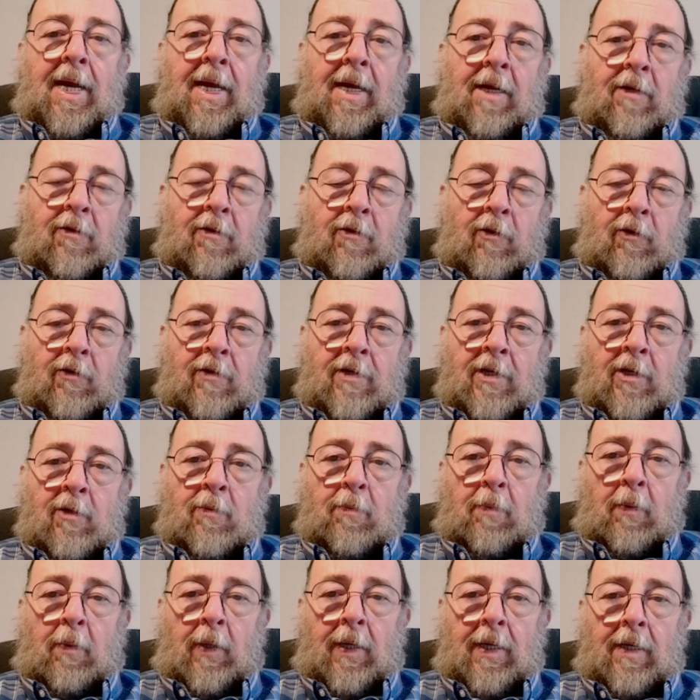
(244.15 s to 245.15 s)
answers
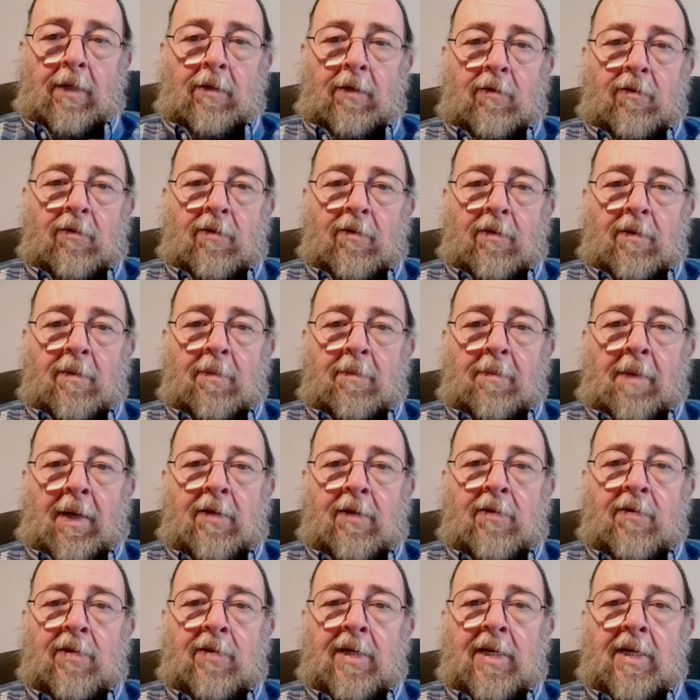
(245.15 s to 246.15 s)
his prayers by
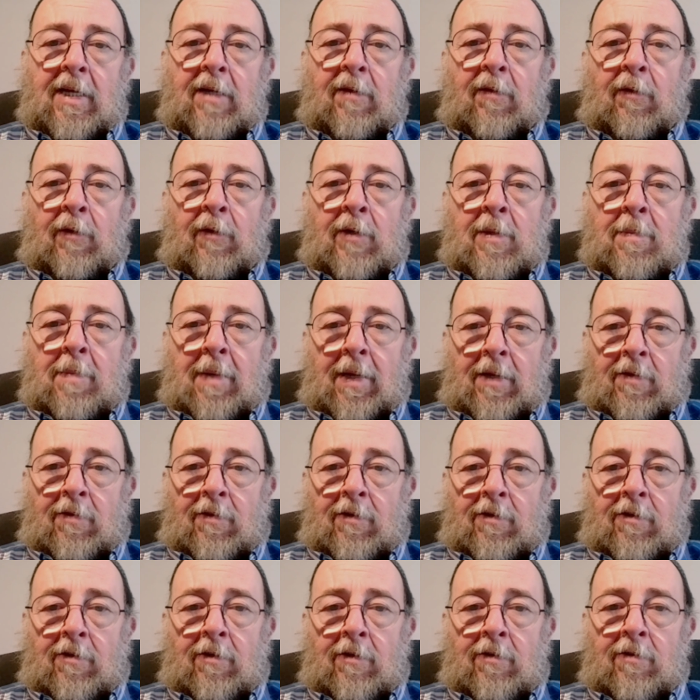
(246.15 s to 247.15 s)
sending three
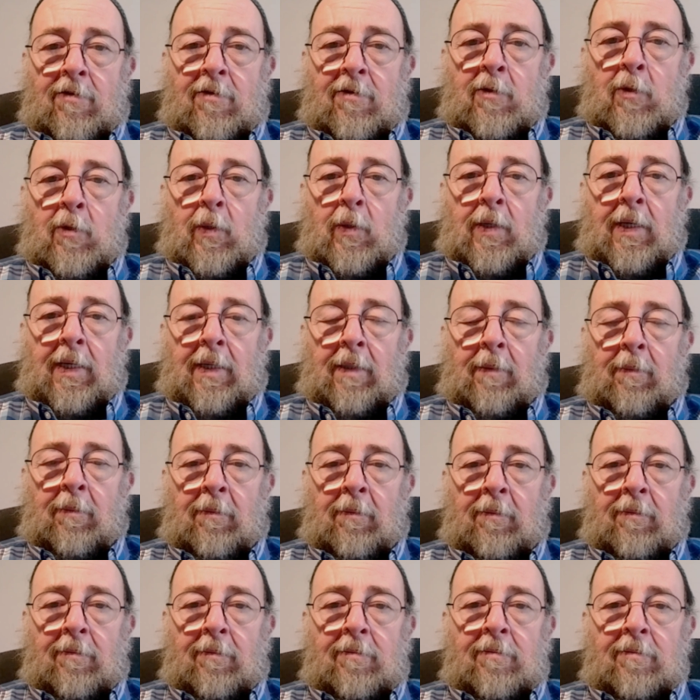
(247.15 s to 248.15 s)
messengers to him,